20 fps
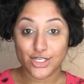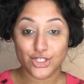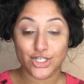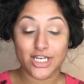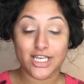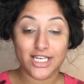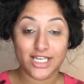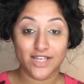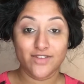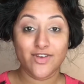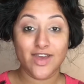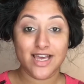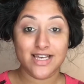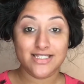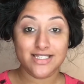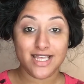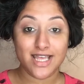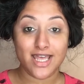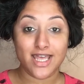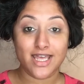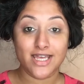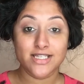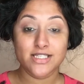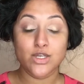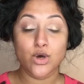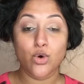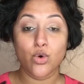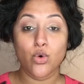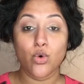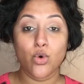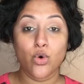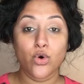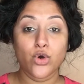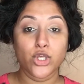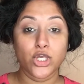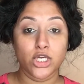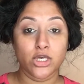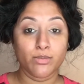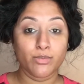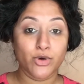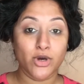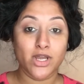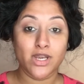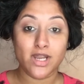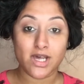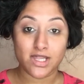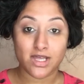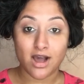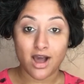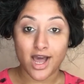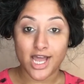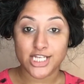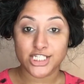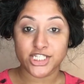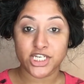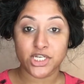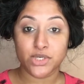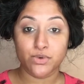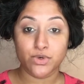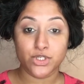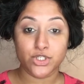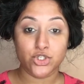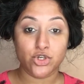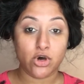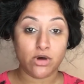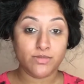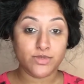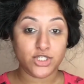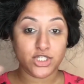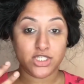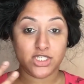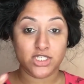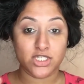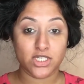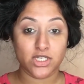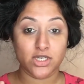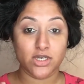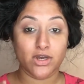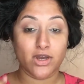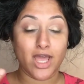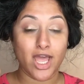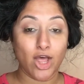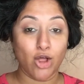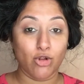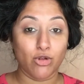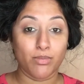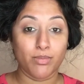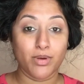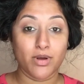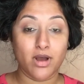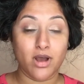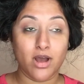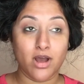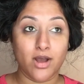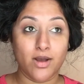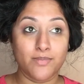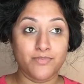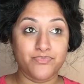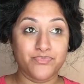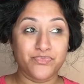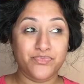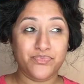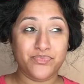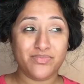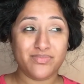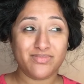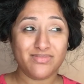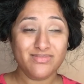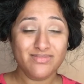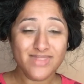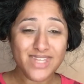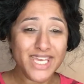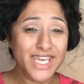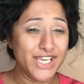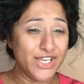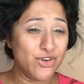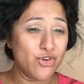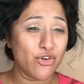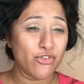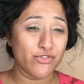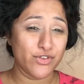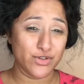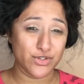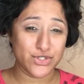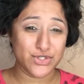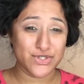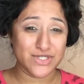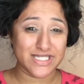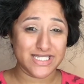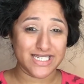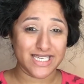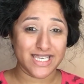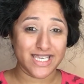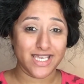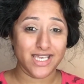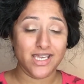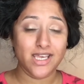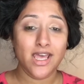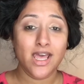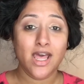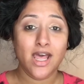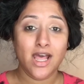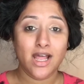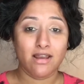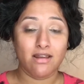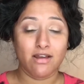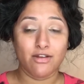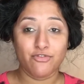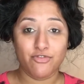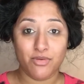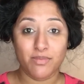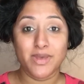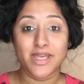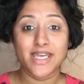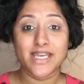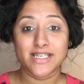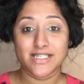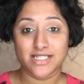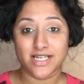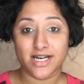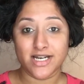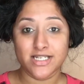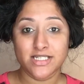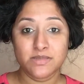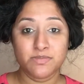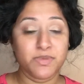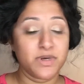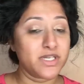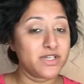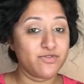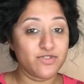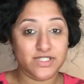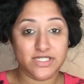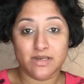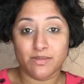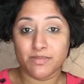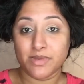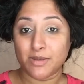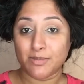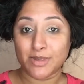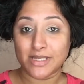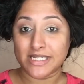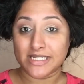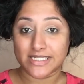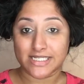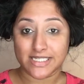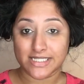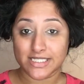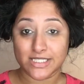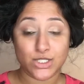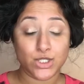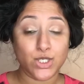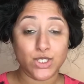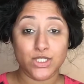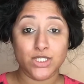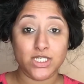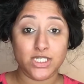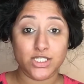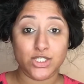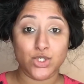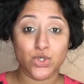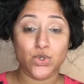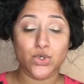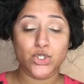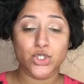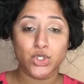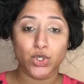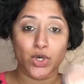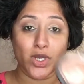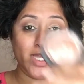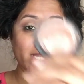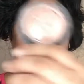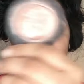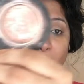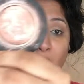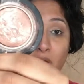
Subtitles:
you can leave it as it is, or you can put another eyeshadow on top just to help it not feel too sticky. Like for me it does, but for some people it doesn't, so it's your choice. But